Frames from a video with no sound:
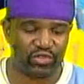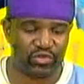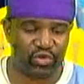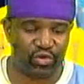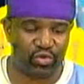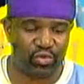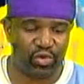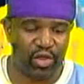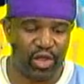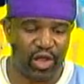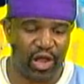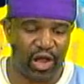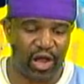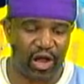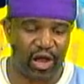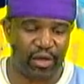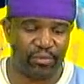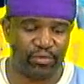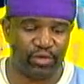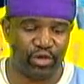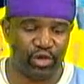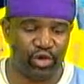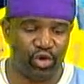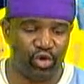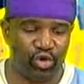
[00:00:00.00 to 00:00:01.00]
So
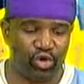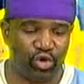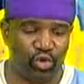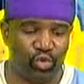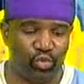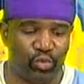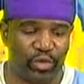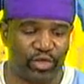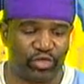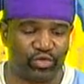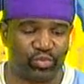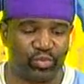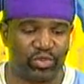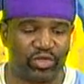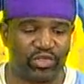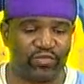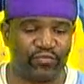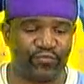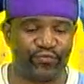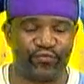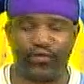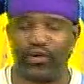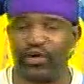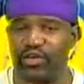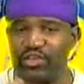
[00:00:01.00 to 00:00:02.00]
the logo, which was
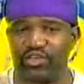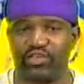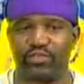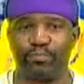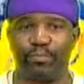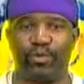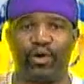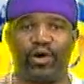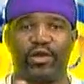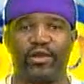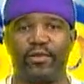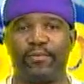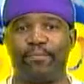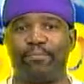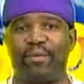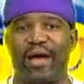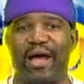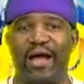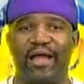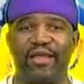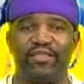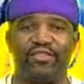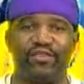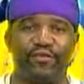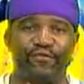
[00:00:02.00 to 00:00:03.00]
first spotted
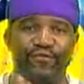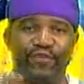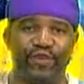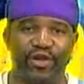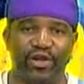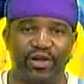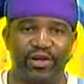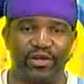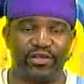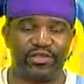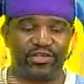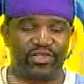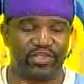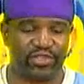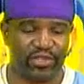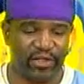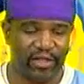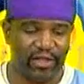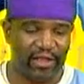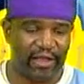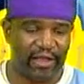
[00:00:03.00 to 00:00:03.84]
by The Verge